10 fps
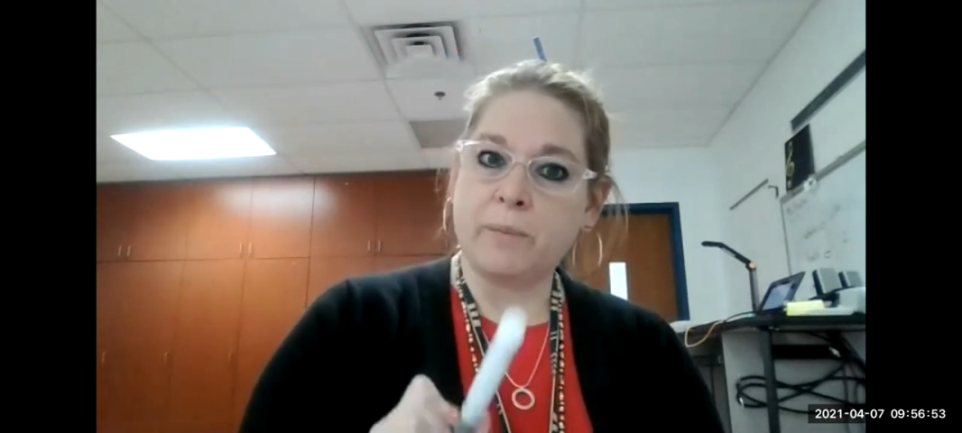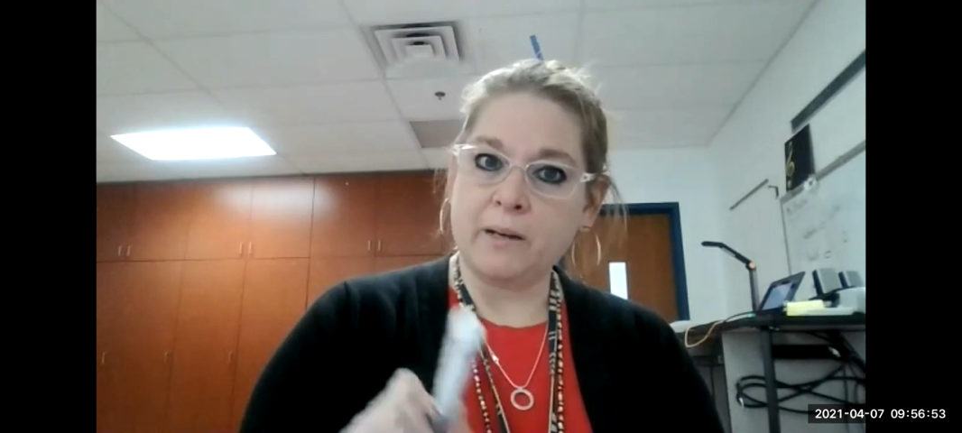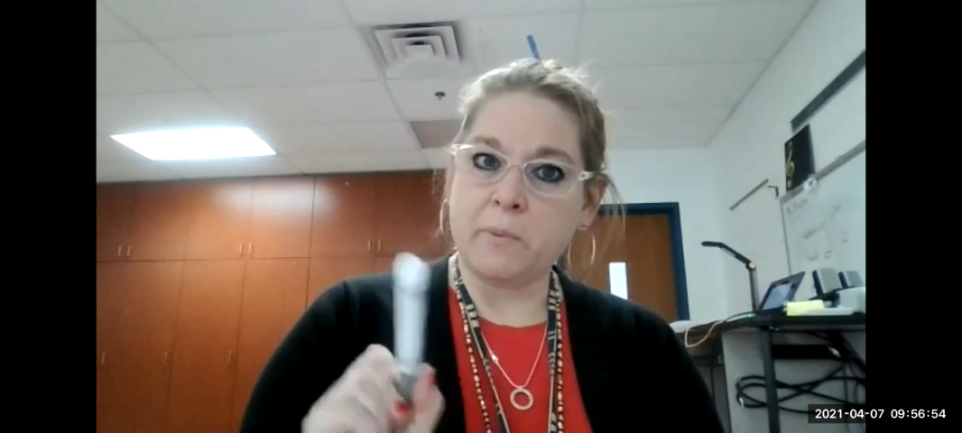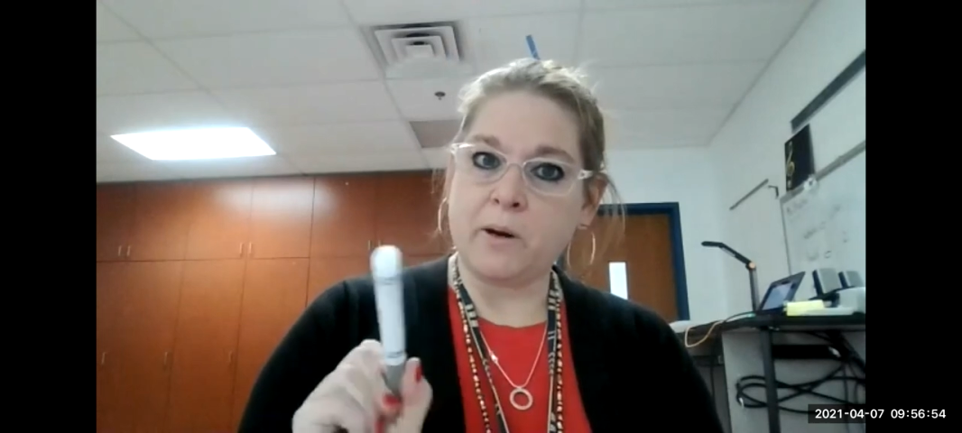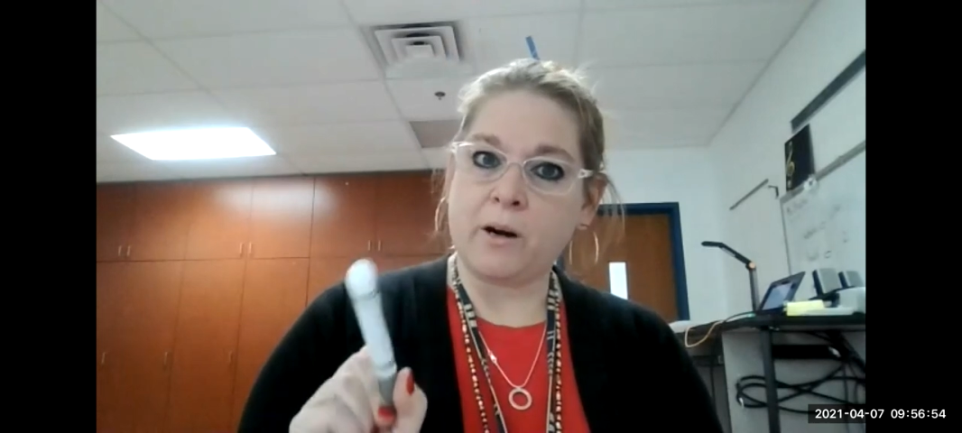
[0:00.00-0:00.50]

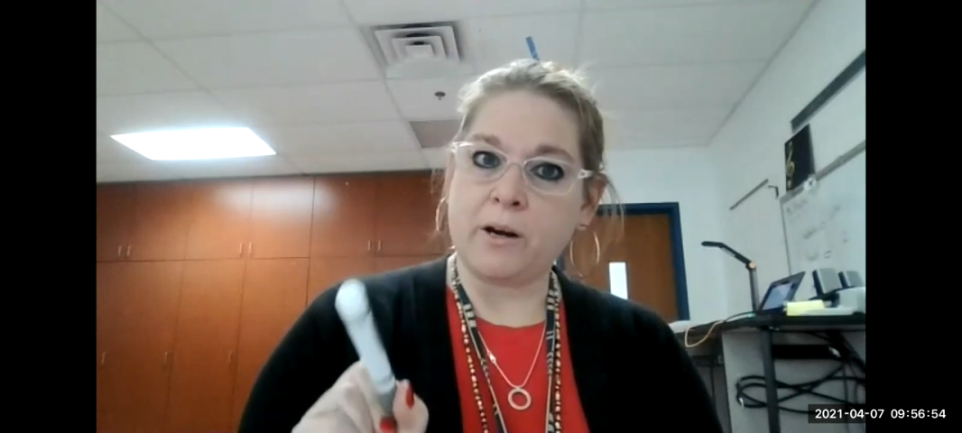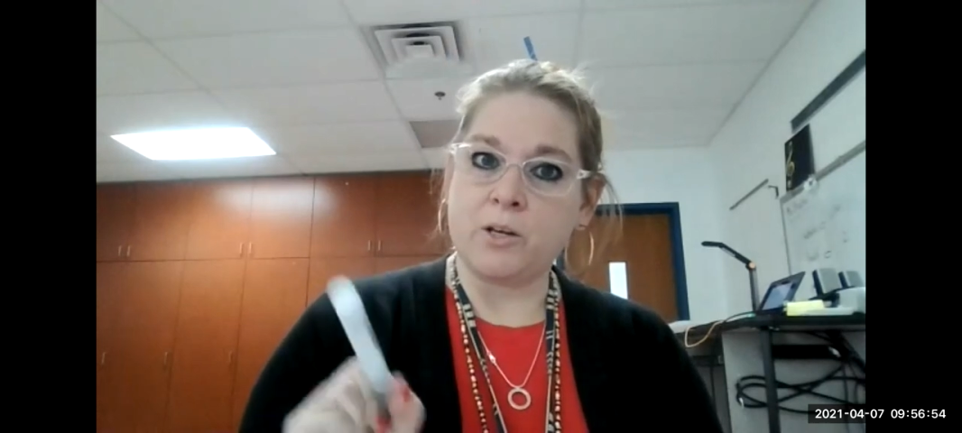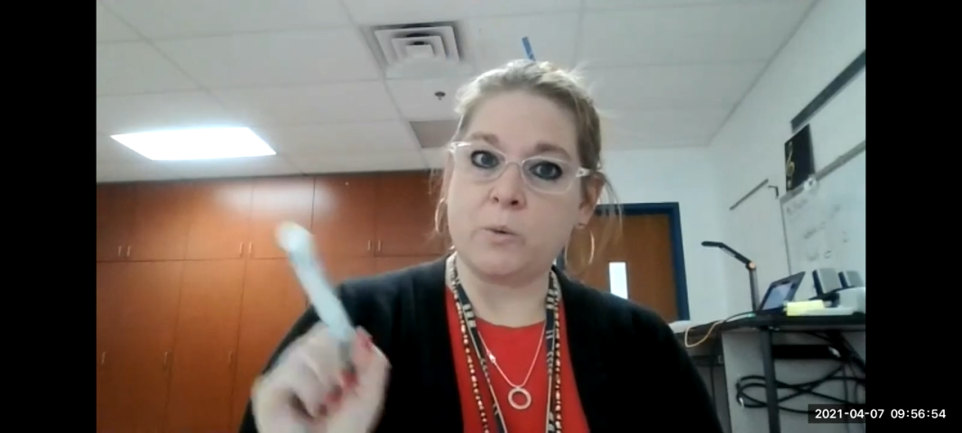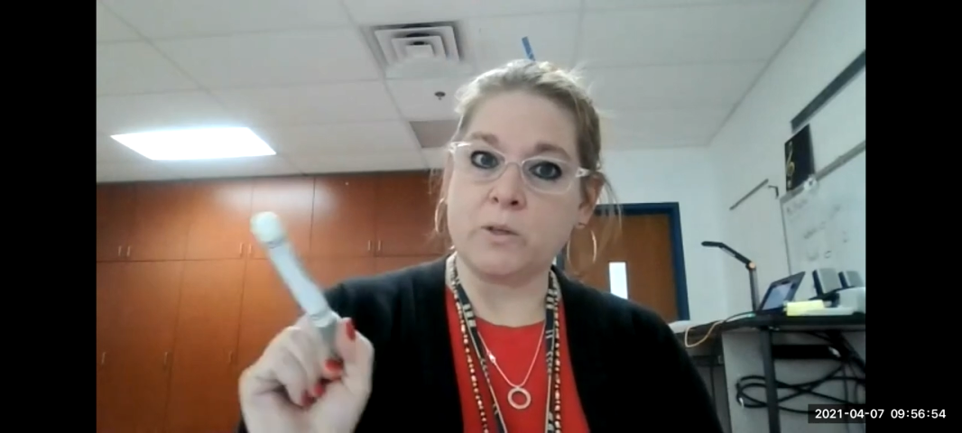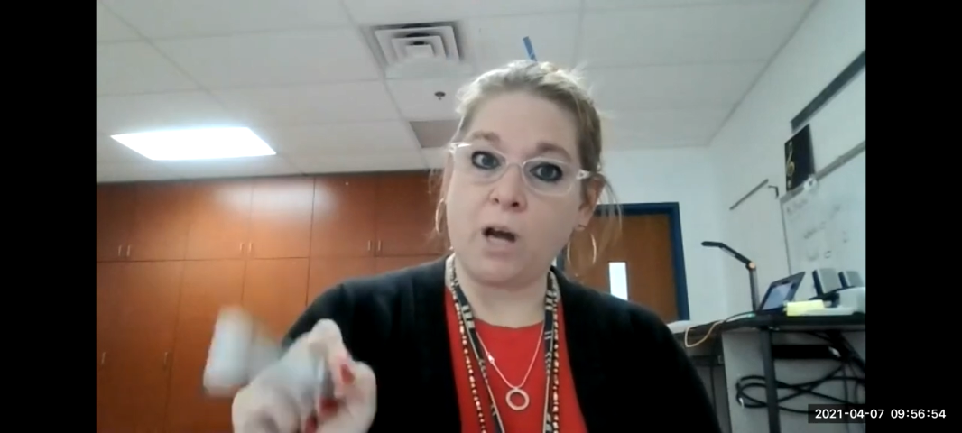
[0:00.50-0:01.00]
body part
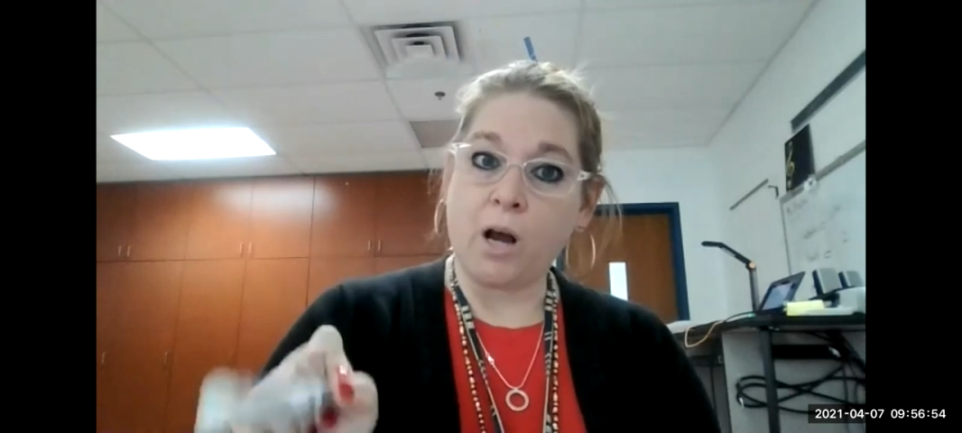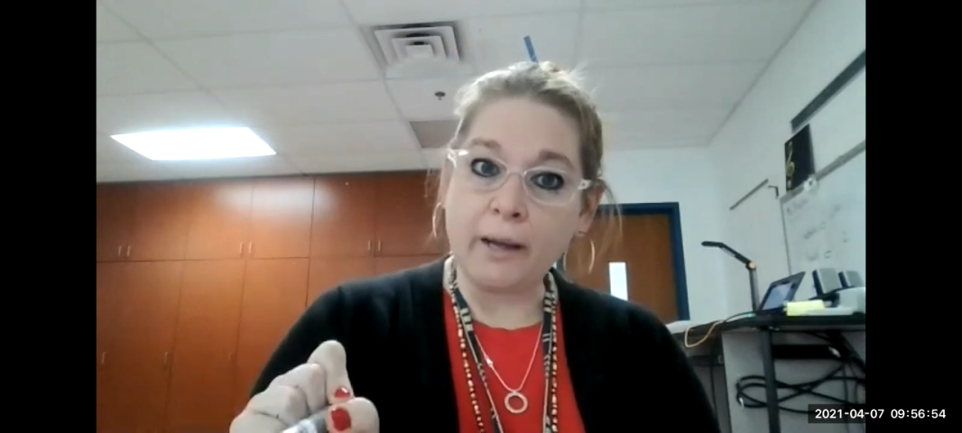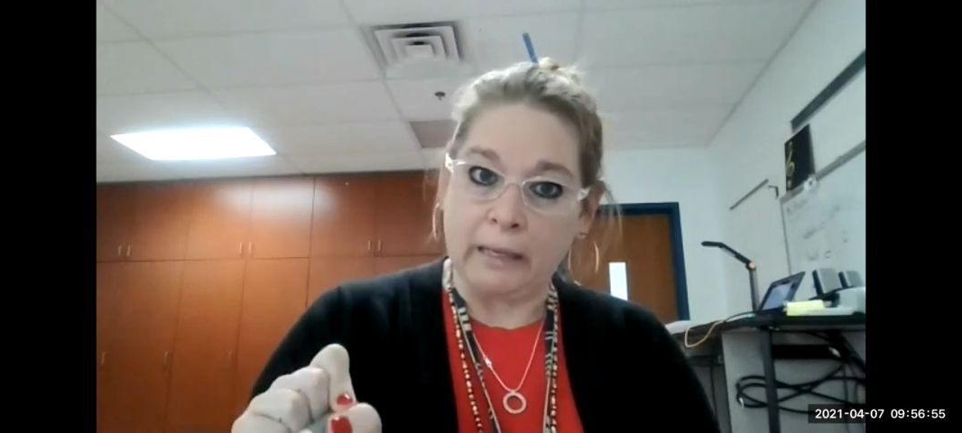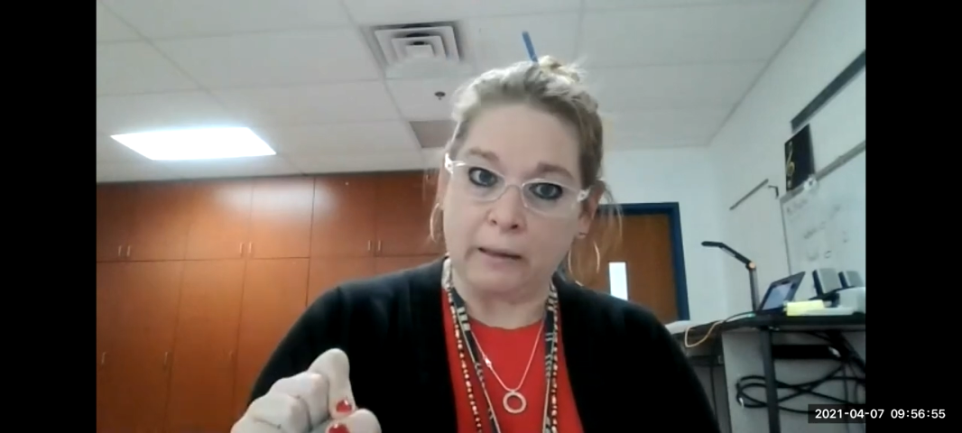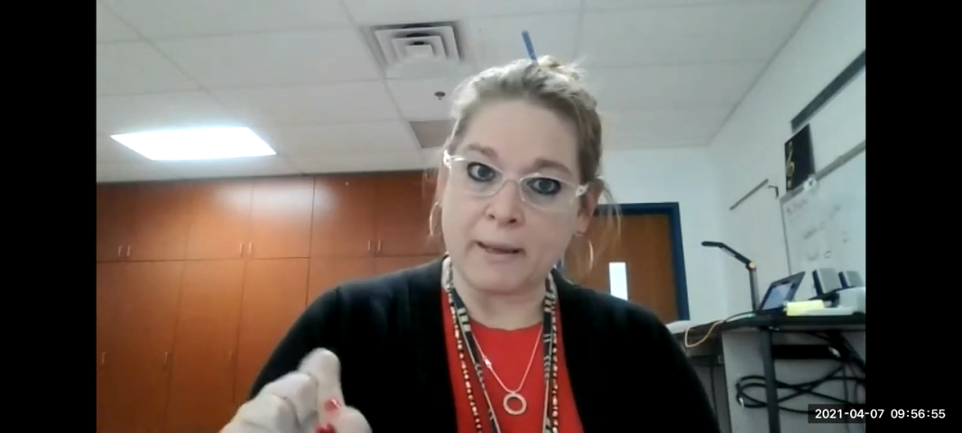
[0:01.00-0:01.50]
you were
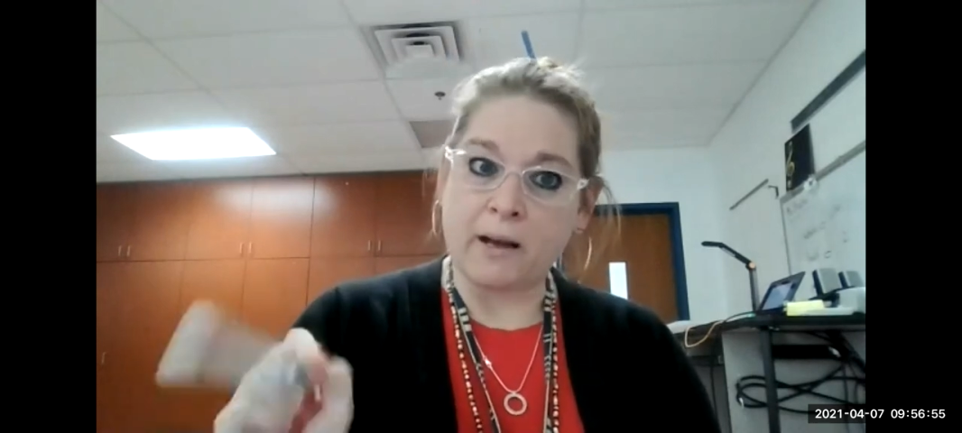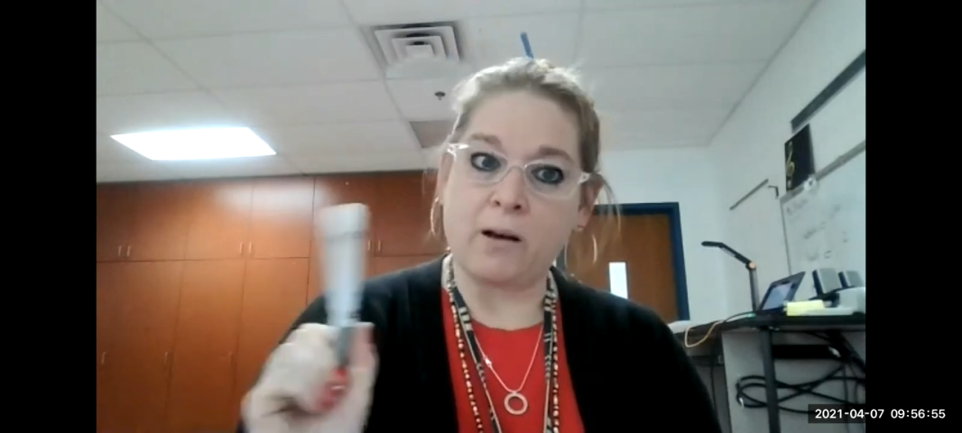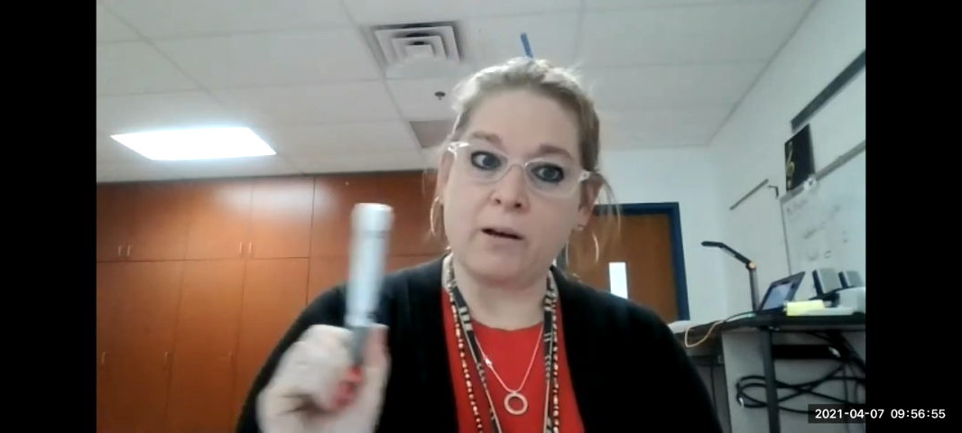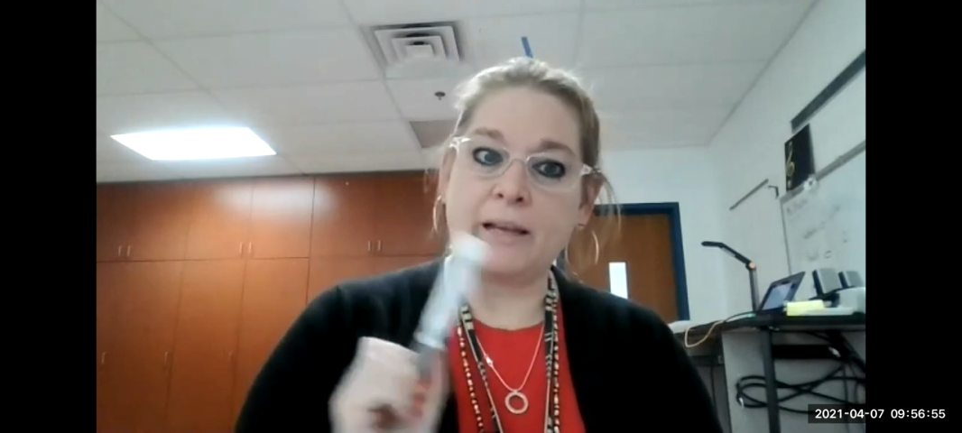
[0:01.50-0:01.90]
talking about